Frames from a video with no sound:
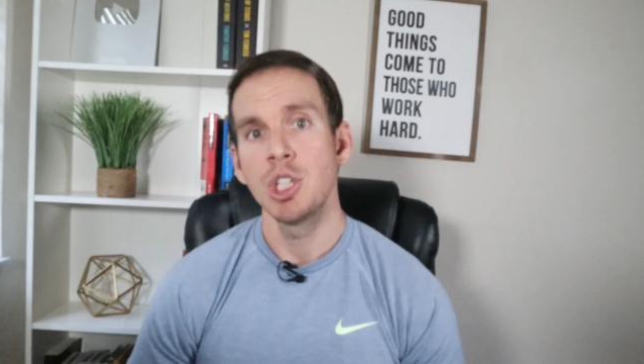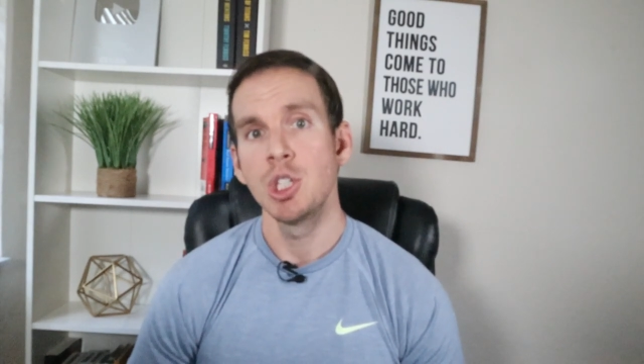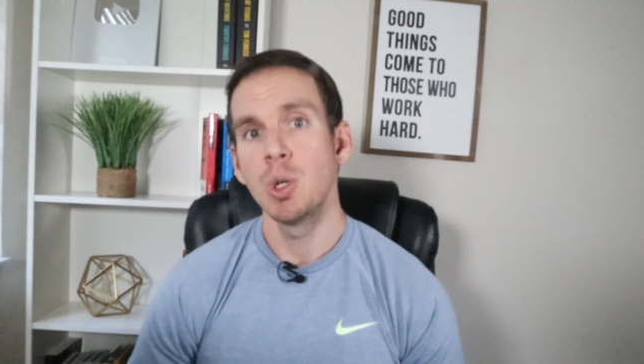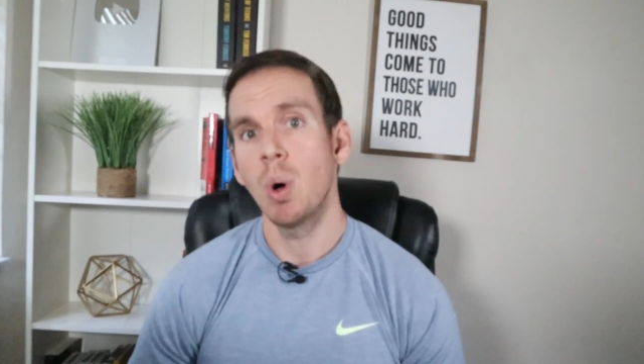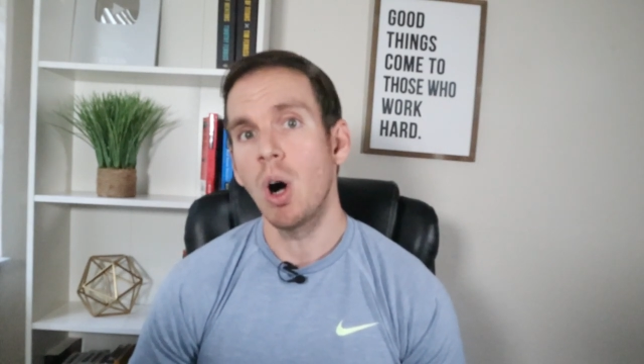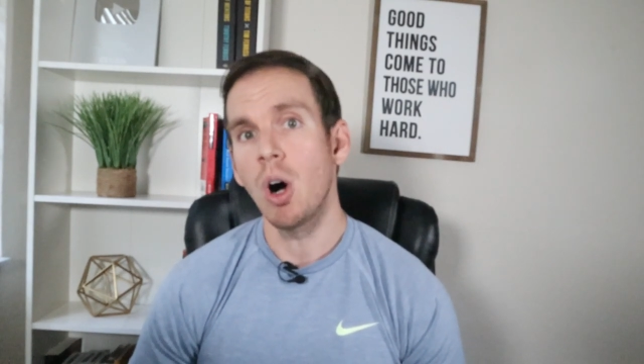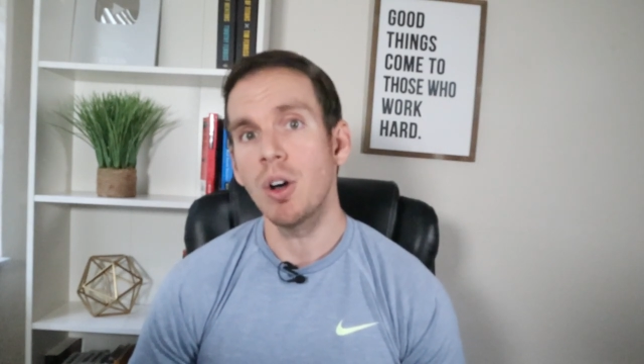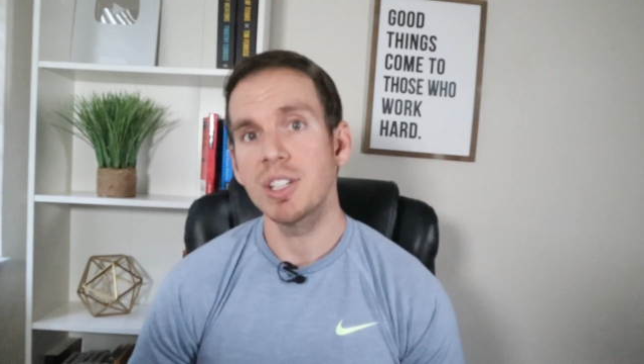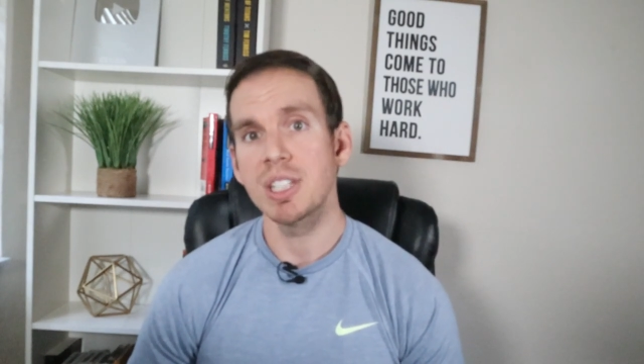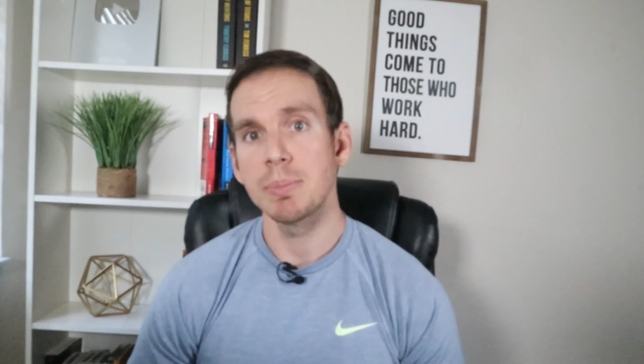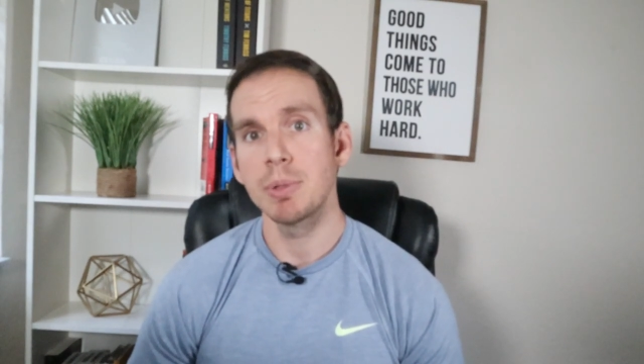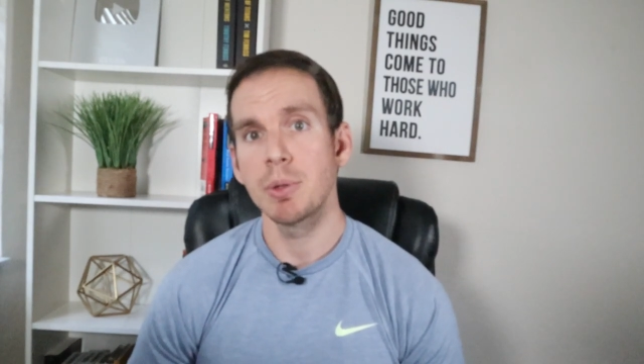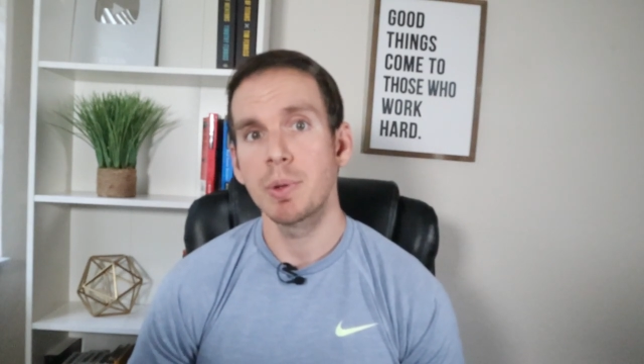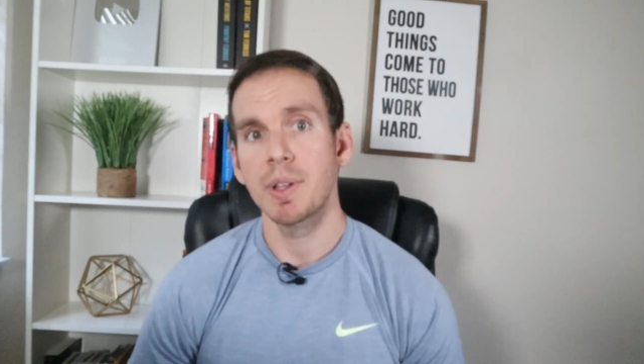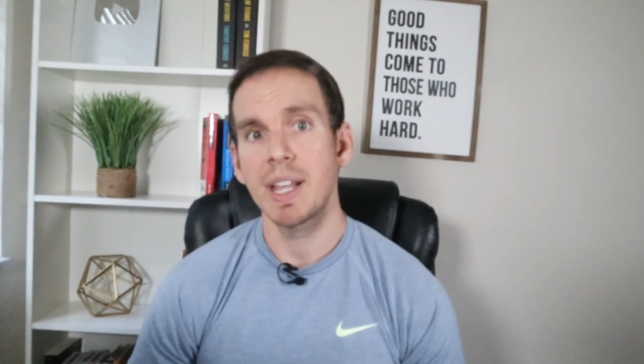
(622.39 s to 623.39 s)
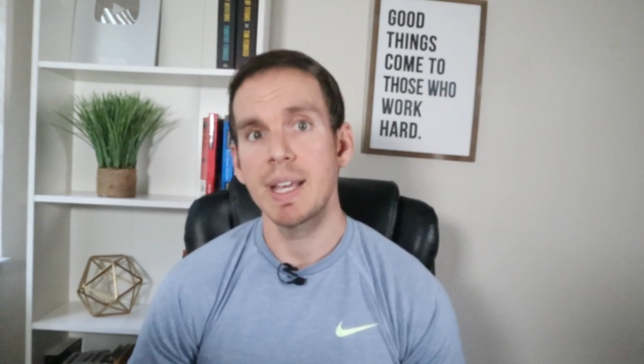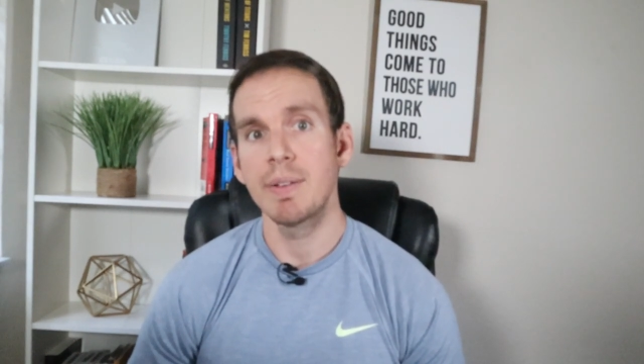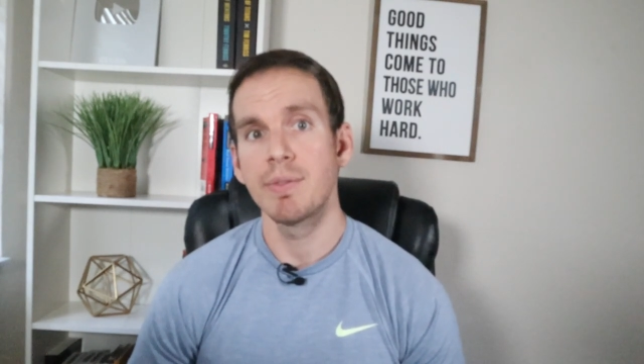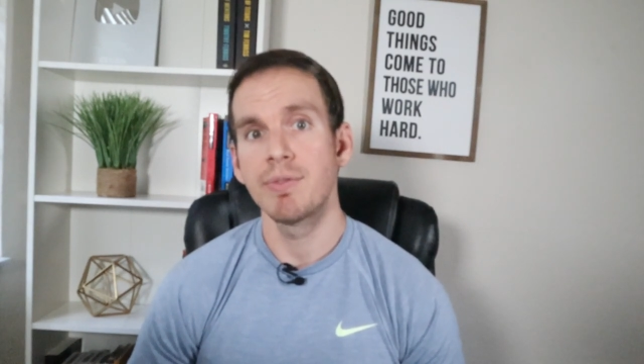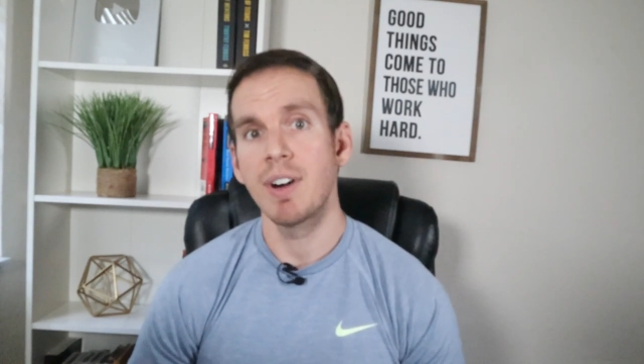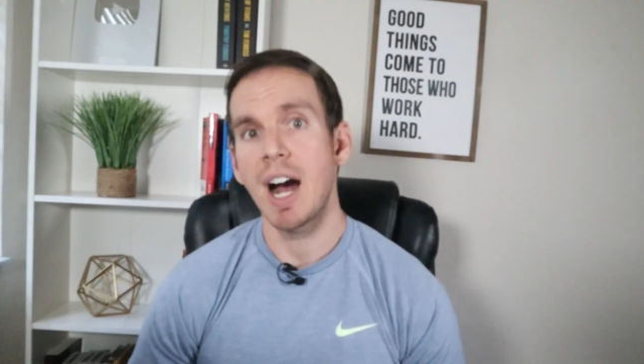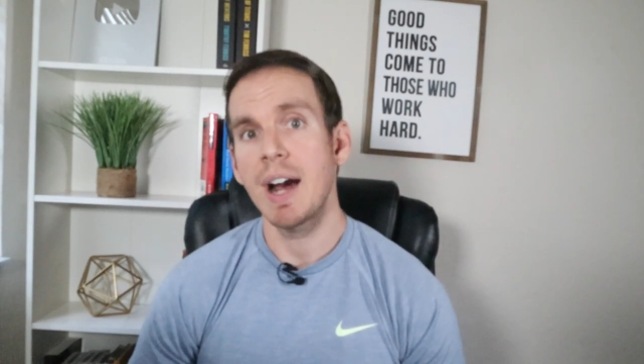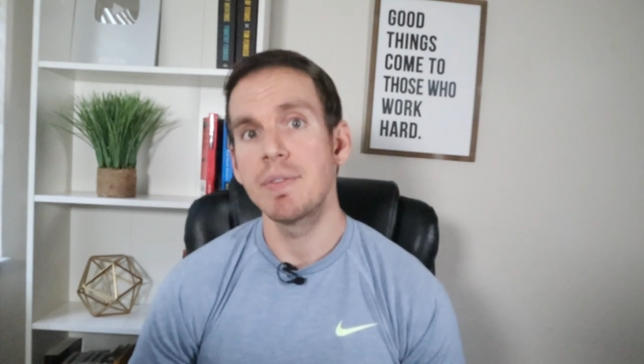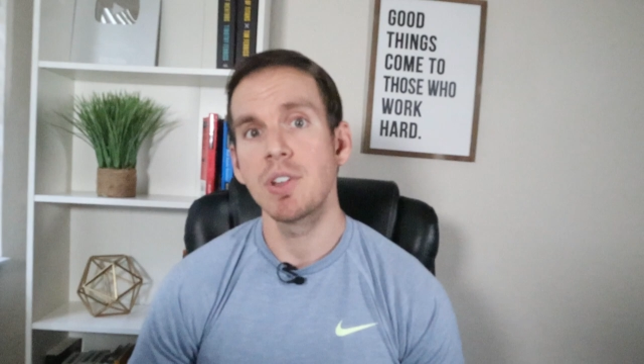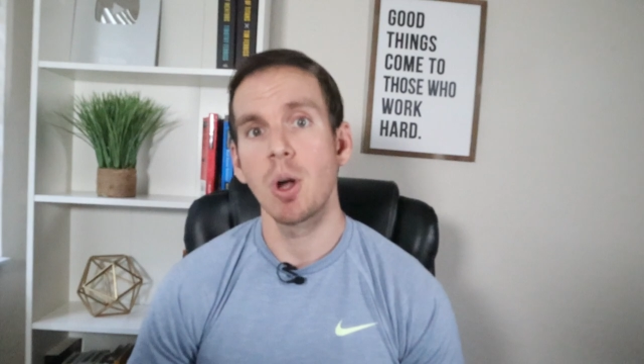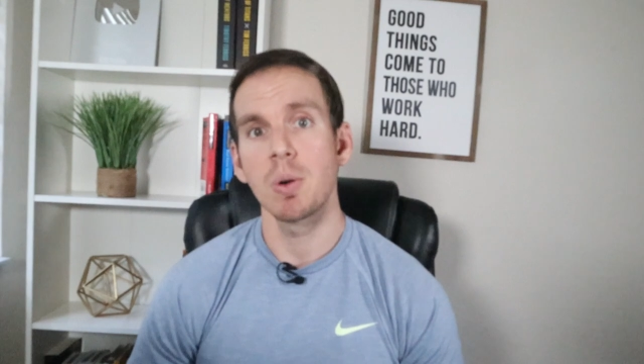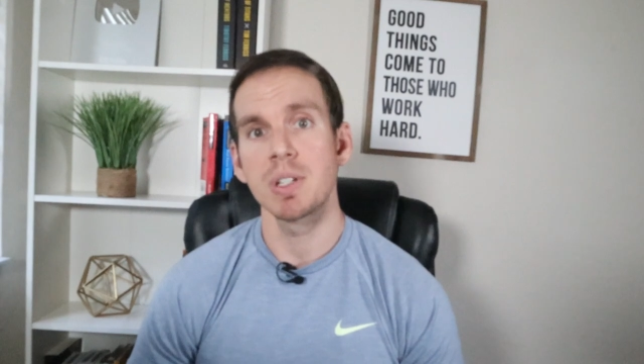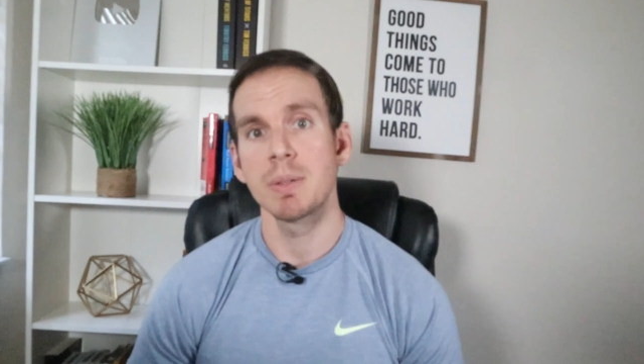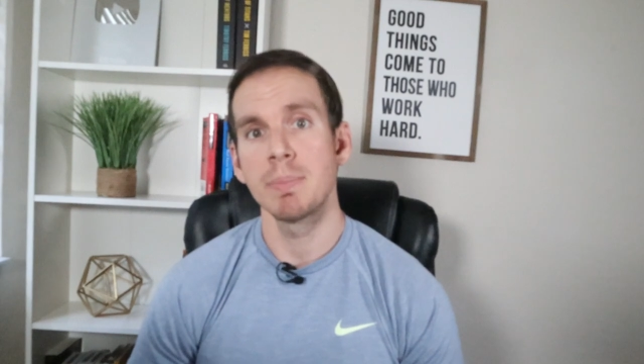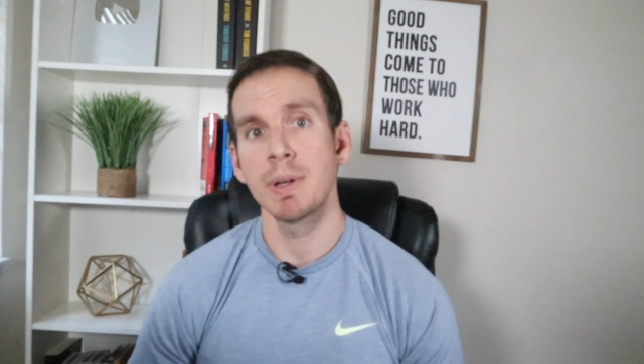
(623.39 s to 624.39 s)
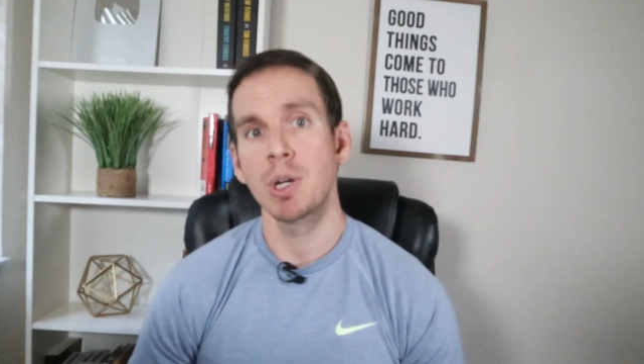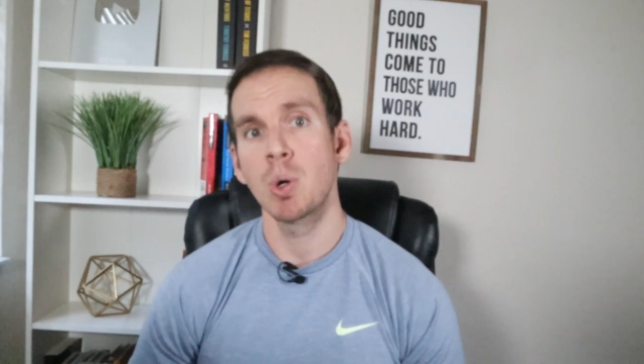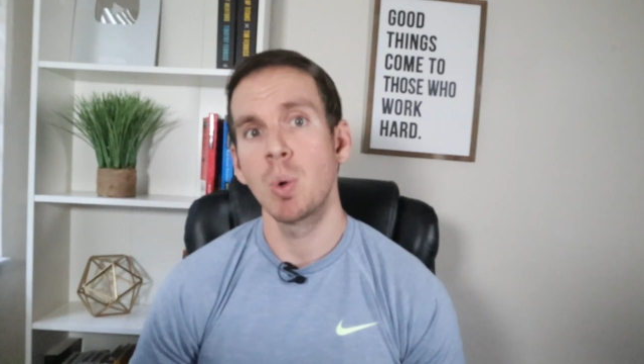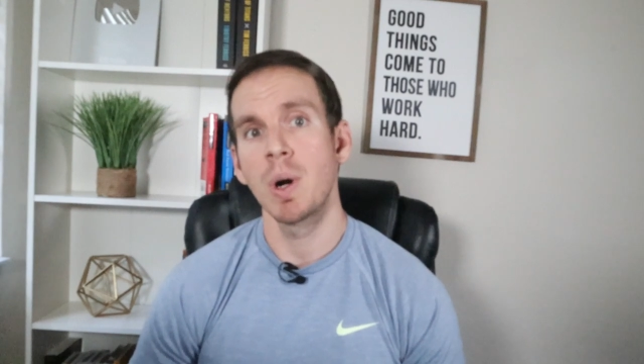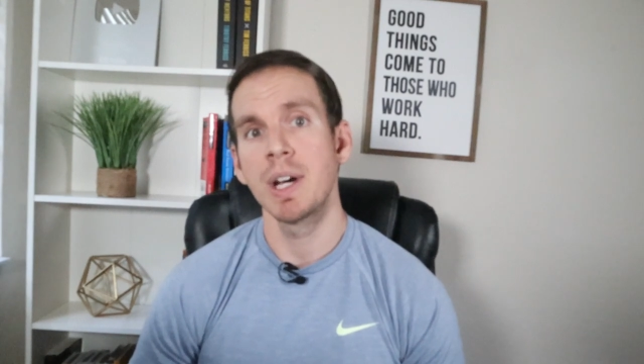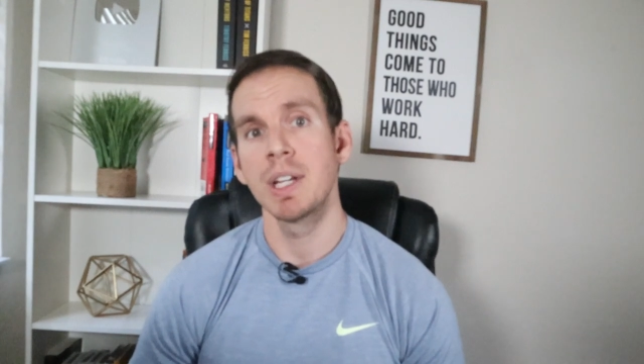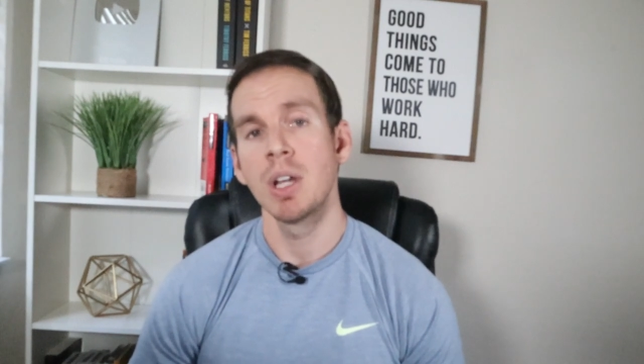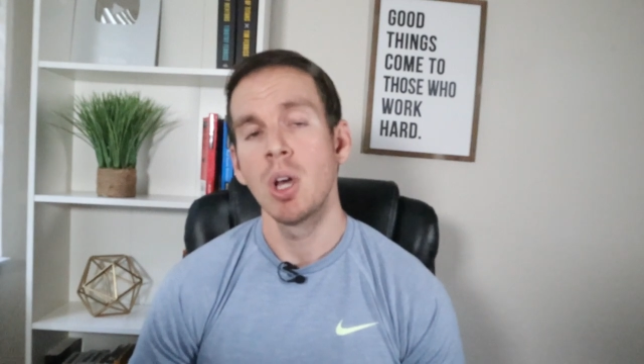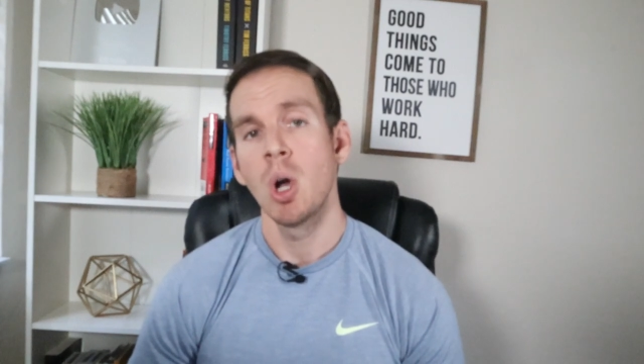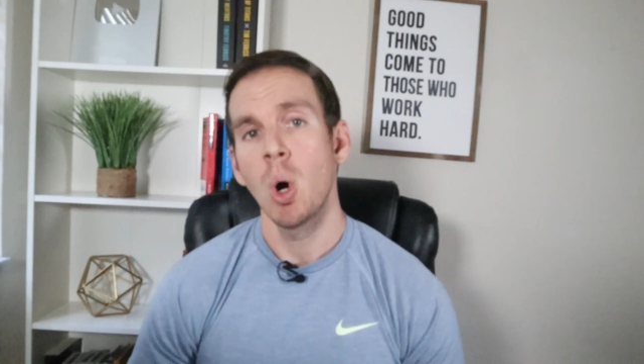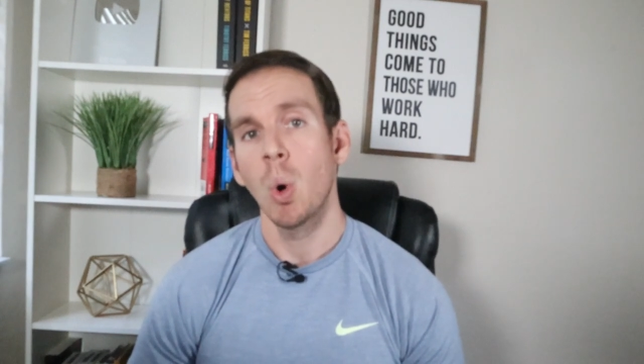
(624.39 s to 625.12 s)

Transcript: you'll also be able to claim $5 of Bitcoin